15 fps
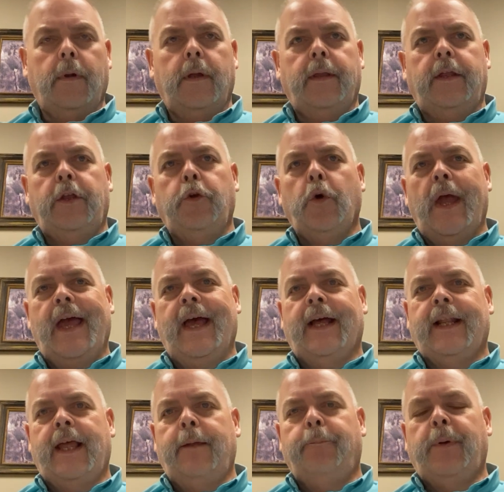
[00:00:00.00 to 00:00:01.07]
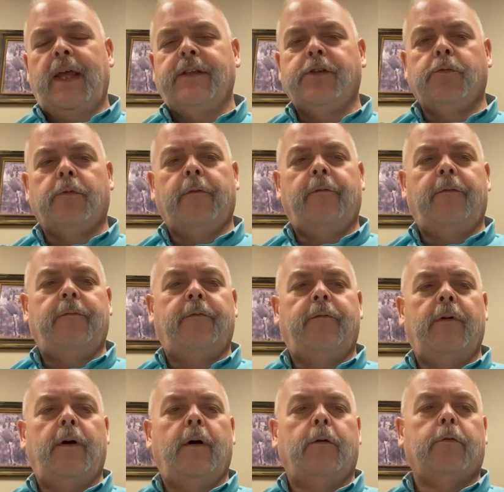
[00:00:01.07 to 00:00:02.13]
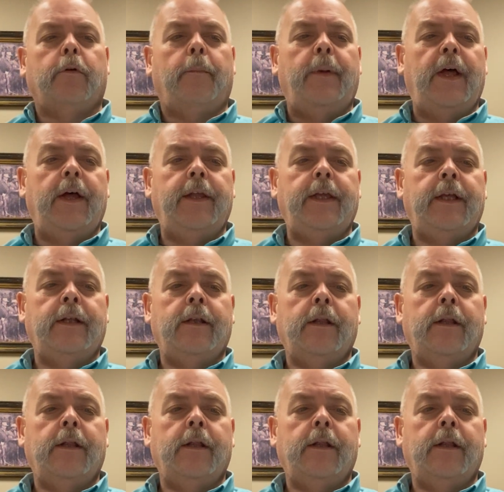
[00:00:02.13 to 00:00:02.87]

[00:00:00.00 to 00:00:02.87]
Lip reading: You had a peasant rebellion